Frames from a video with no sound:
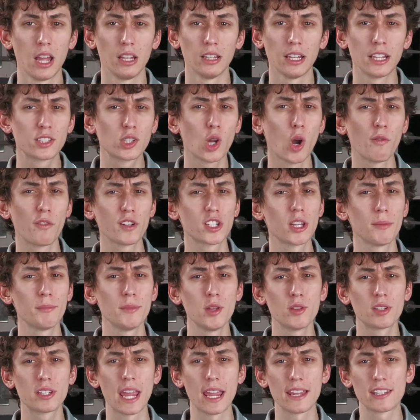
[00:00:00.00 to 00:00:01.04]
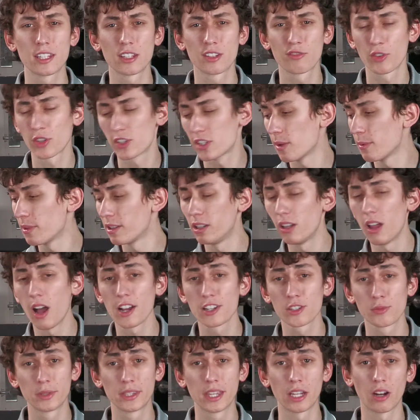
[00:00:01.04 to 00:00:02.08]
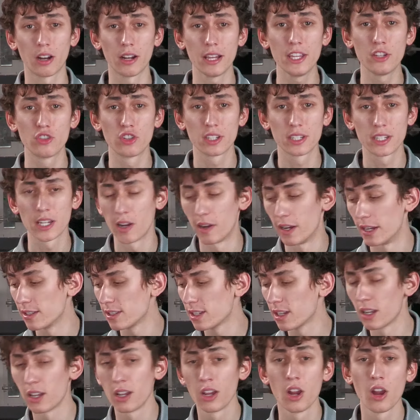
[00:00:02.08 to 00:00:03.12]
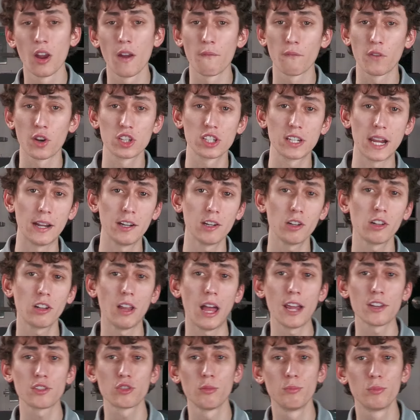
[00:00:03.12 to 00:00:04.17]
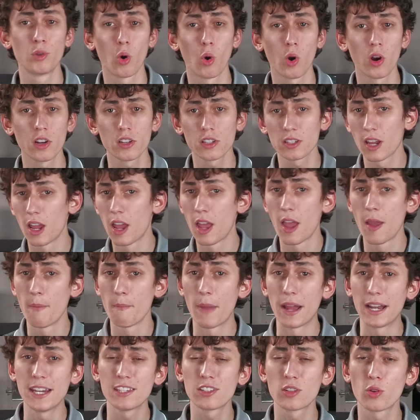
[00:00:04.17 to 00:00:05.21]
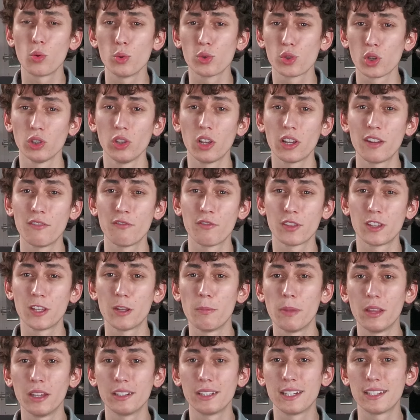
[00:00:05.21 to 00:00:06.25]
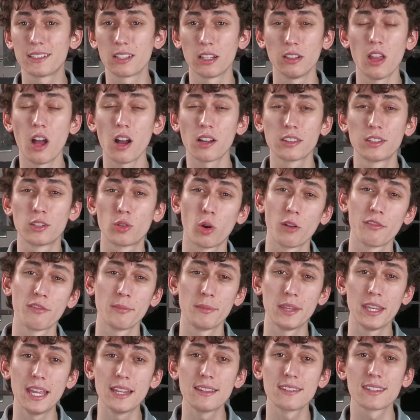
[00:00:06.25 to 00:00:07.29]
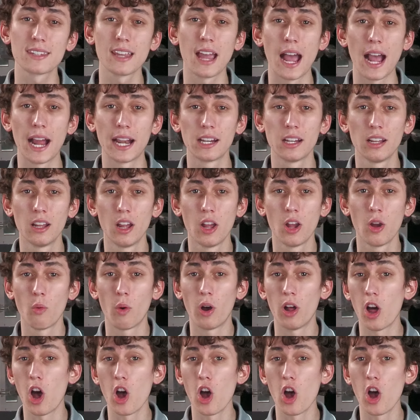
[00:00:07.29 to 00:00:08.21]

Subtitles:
Let's go over some use cases for some of the locks within our Aegis series. For standard classroom doors, many schools are looking for the ability to lock the door from the inside while